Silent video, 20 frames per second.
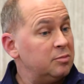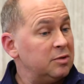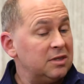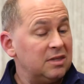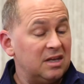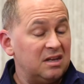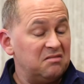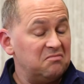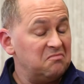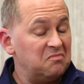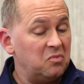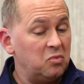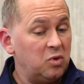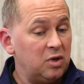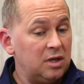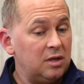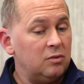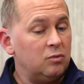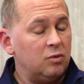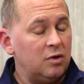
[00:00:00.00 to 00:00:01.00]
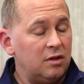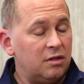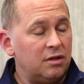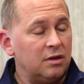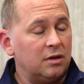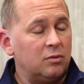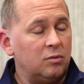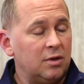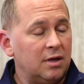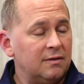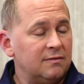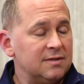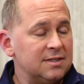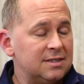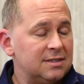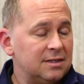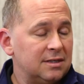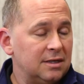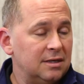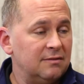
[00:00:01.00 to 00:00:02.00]
But then we think we have a
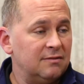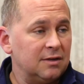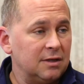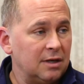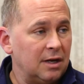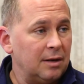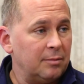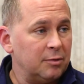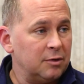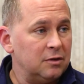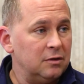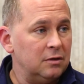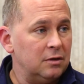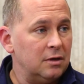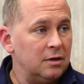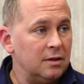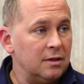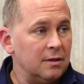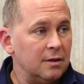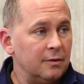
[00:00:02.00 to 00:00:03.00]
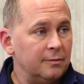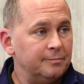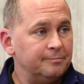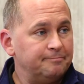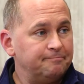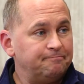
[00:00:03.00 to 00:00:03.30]
significant opportunity there.